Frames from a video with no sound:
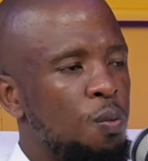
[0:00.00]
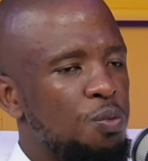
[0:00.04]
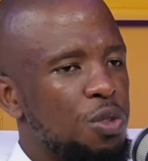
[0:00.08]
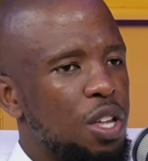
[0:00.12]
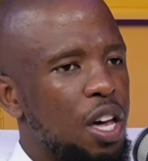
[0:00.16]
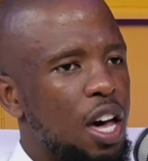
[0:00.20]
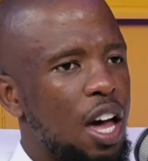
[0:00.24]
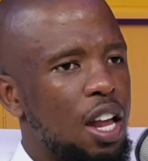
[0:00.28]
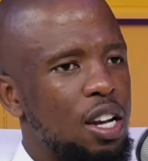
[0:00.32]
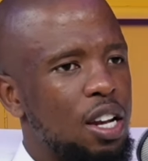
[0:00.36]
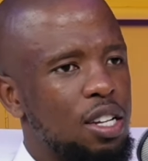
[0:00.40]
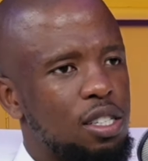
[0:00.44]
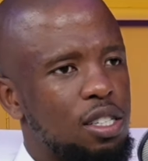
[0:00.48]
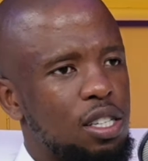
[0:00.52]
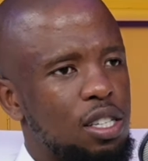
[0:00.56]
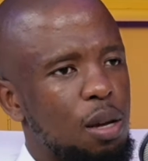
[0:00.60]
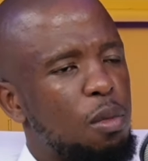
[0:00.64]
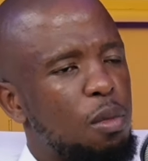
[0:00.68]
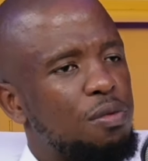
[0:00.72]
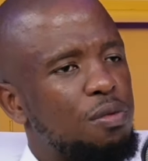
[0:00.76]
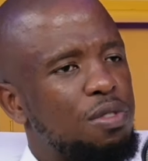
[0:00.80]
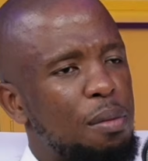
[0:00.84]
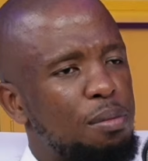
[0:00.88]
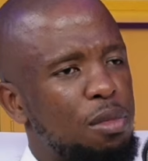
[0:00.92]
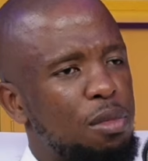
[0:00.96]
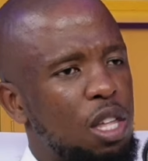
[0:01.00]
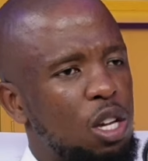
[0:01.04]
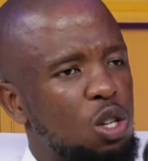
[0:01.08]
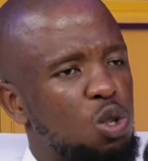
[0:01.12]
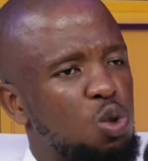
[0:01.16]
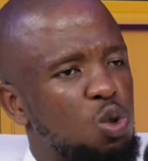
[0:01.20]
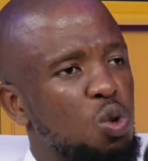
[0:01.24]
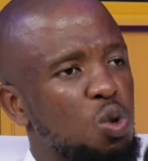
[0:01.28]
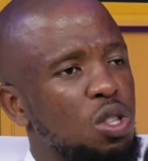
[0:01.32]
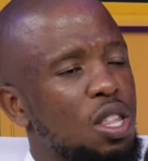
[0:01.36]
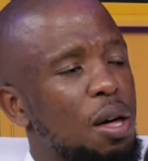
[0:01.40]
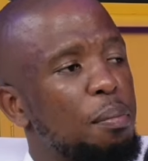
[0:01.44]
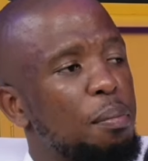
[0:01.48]
And some of them, they
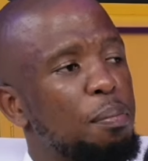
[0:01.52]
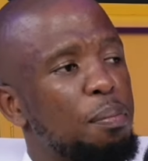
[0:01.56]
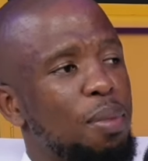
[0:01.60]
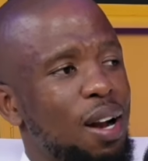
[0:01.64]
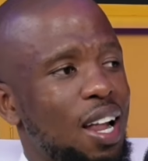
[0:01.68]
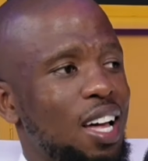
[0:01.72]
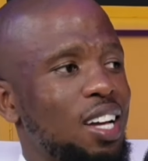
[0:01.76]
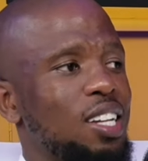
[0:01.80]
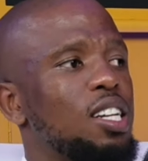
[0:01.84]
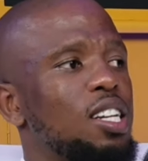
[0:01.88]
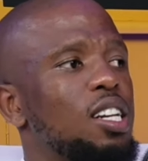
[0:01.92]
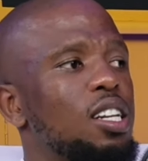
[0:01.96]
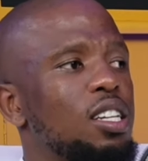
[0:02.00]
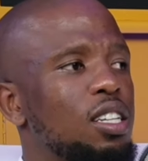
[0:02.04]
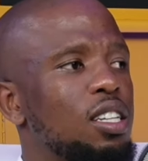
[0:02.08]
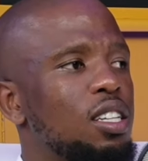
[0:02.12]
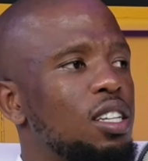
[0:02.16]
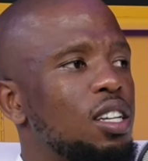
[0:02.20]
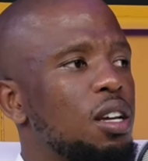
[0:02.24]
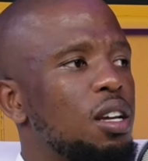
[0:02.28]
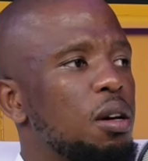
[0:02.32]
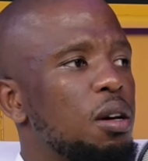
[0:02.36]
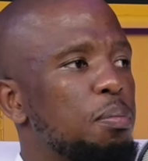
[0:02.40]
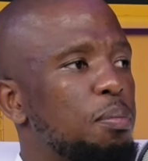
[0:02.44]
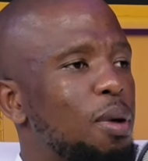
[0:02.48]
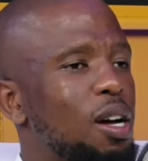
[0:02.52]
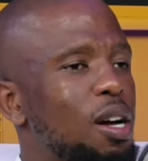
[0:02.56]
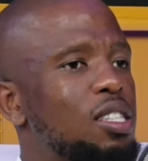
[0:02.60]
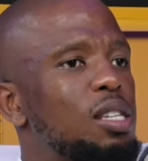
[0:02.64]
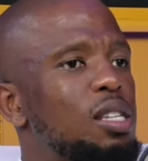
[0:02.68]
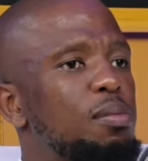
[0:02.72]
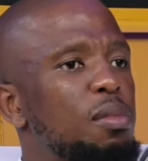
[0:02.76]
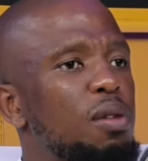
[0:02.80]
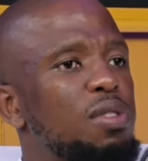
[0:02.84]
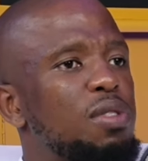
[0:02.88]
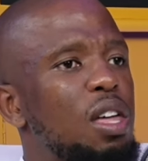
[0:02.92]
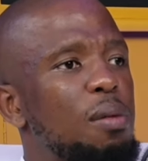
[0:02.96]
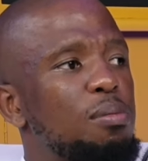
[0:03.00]
do them blindly, mm. but some
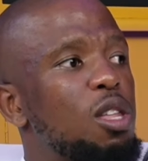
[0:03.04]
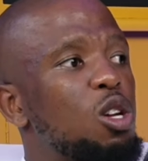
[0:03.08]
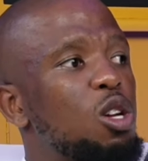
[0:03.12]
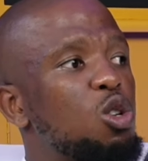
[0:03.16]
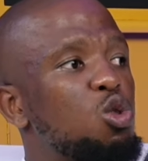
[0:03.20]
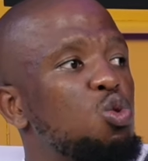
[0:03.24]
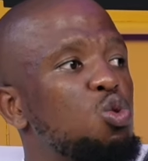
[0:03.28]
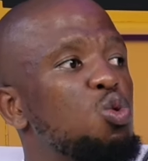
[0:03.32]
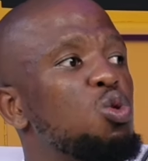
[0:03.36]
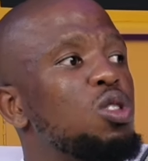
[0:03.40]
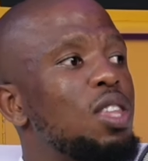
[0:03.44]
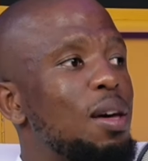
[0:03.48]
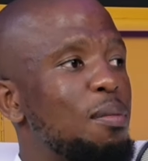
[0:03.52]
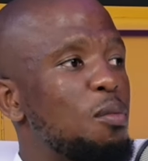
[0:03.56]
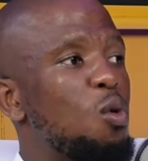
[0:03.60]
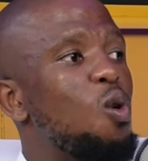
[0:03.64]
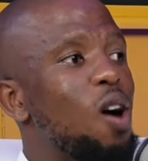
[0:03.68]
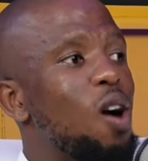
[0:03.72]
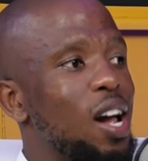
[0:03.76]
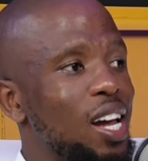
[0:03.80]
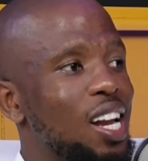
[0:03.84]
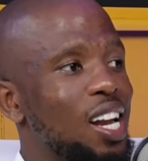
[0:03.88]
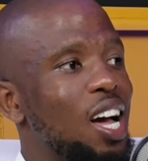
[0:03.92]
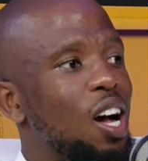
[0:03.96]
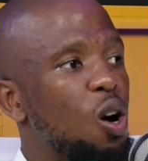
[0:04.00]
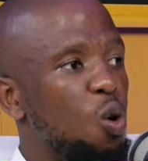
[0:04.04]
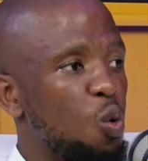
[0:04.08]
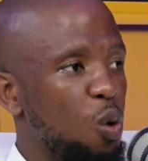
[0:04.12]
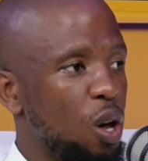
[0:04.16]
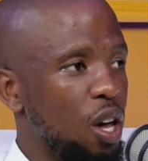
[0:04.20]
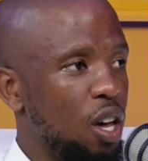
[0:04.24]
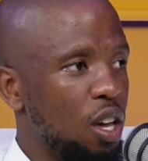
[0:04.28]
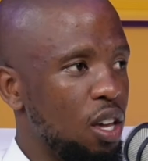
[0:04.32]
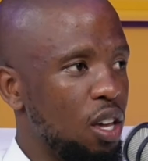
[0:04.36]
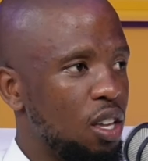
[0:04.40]
of them, they do them while away.